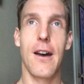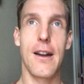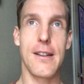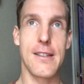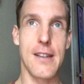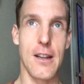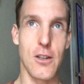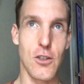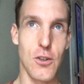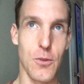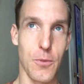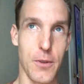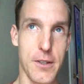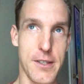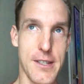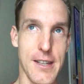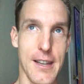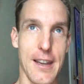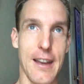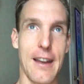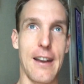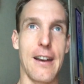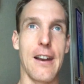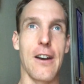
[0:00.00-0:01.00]
attention once
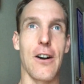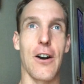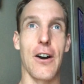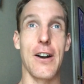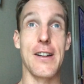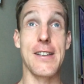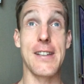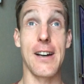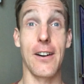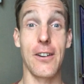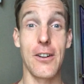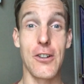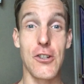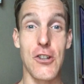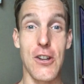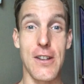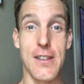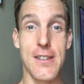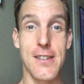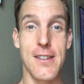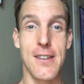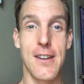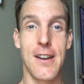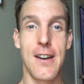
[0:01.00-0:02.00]
again and our
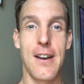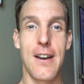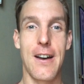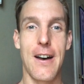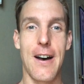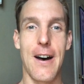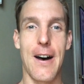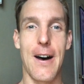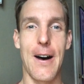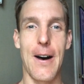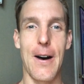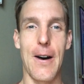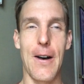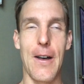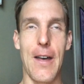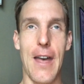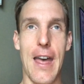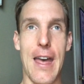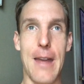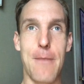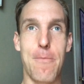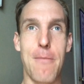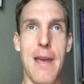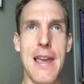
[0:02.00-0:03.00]
intelligence,
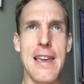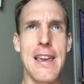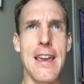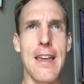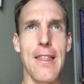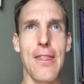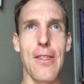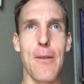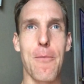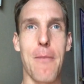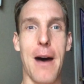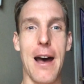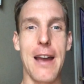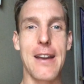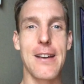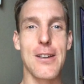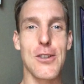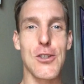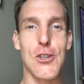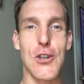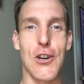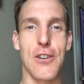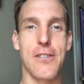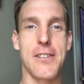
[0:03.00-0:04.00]
and making the mind
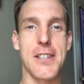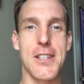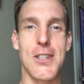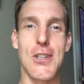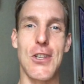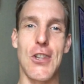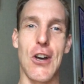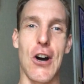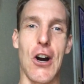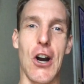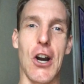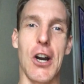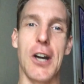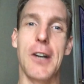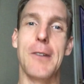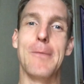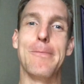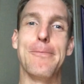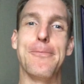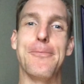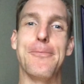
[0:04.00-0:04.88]
a servant to the heart